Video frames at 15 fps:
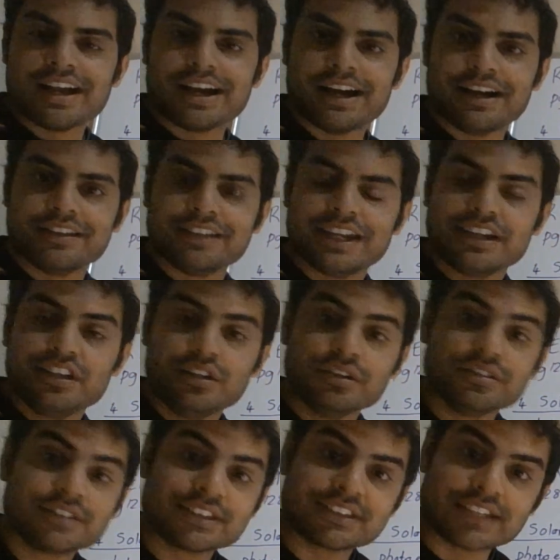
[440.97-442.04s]
and they
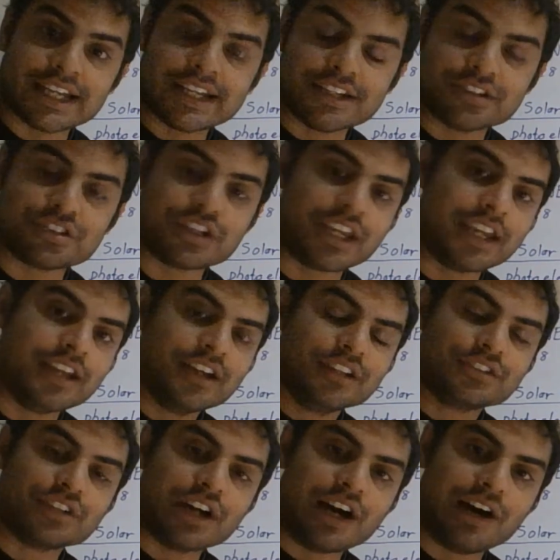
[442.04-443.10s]
use this energy
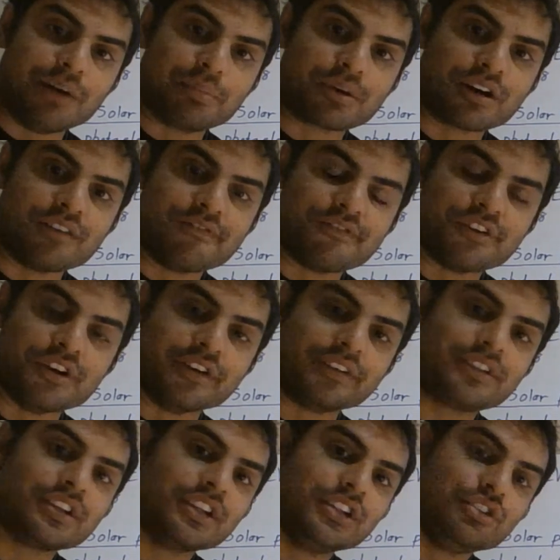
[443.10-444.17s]
to help convert